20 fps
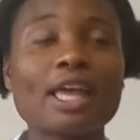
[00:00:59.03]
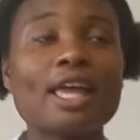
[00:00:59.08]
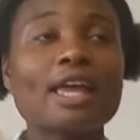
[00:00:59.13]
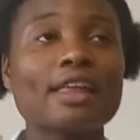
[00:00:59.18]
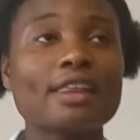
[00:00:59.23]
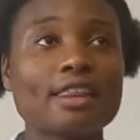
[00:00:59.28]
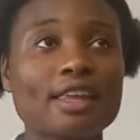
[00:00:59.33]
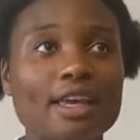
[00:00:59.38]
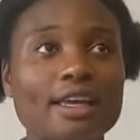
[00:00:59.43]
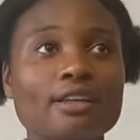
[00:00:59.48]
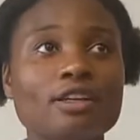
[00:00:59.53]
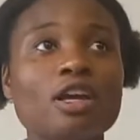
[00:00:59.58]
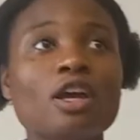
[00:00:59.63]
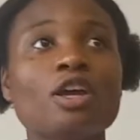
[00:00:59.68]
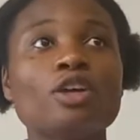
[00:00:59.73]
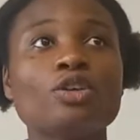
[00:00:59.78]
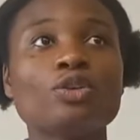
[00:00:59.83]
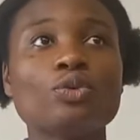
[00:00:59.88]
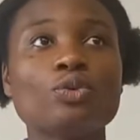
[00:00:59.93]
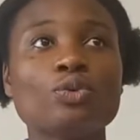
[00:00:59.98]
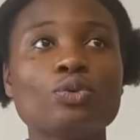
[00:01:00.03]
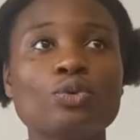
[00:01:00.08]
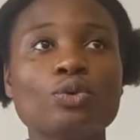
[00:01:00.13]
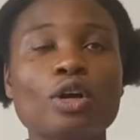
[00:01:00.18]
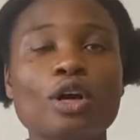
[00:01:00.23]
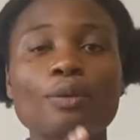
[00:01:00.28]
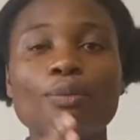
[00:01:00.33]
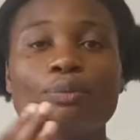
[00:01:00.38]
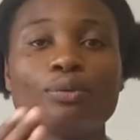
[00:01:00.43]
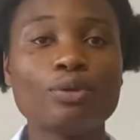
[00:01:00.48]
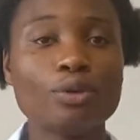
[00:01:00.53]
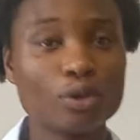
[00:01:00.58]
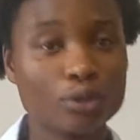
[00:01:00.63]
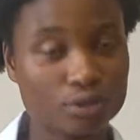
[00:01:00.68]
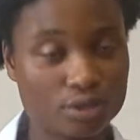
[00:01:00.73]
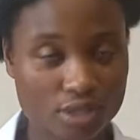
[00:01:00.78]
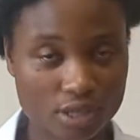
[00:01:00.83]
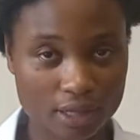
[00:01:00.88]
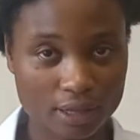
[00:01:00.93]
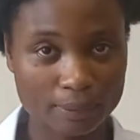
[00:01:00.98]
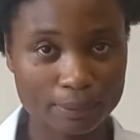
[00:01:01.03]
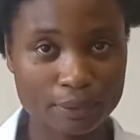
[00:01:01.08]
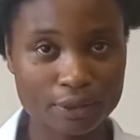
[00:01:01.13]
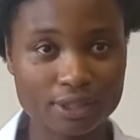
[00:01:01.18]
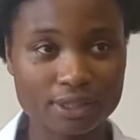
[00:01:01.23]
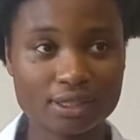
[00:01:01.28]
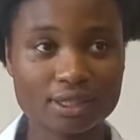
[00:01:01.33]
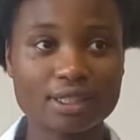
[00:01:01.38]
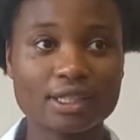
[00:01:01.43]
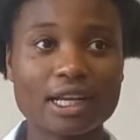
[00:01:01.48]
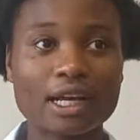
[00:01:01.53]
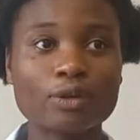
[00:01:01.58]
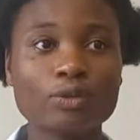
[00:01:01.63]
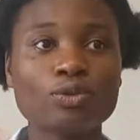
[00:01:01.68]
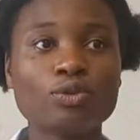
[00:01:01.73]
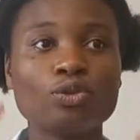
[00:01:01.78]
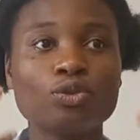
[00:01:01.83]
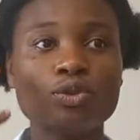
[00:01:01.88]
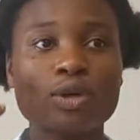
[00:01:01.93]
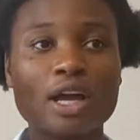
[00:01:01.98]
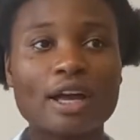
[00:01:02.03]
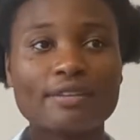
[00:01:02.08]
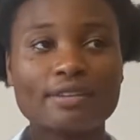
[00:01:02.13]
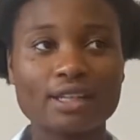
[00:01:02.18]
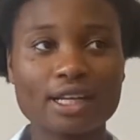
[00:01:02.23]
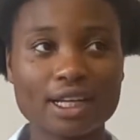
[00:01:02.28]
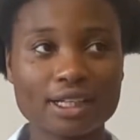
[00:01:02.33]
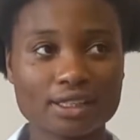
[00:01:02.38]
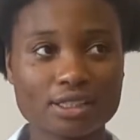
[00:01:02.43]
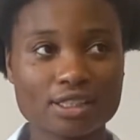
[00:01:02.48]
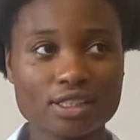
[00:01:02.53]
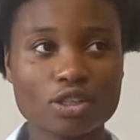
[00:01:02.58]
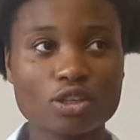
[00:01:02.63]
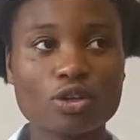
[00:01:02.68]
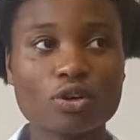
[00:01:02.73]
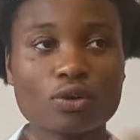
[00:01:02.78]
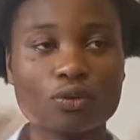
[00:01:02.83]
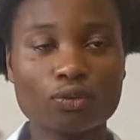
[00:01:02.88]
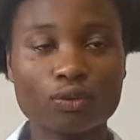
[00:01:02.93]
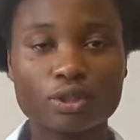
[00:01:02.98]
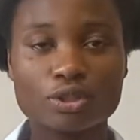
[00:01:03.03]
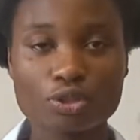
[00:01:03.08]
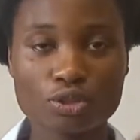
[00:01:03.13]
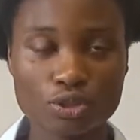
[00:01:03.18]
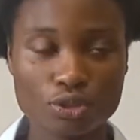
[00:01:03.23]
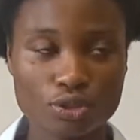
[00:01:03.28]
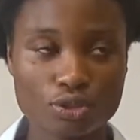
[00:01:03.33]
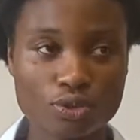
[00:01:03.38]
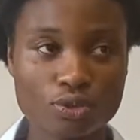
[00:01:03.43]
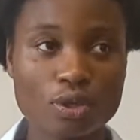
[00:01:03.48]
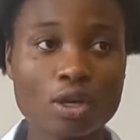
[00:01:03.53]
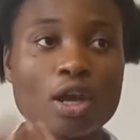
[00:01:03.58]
Then you approach the person. Now you have an idea of what to do,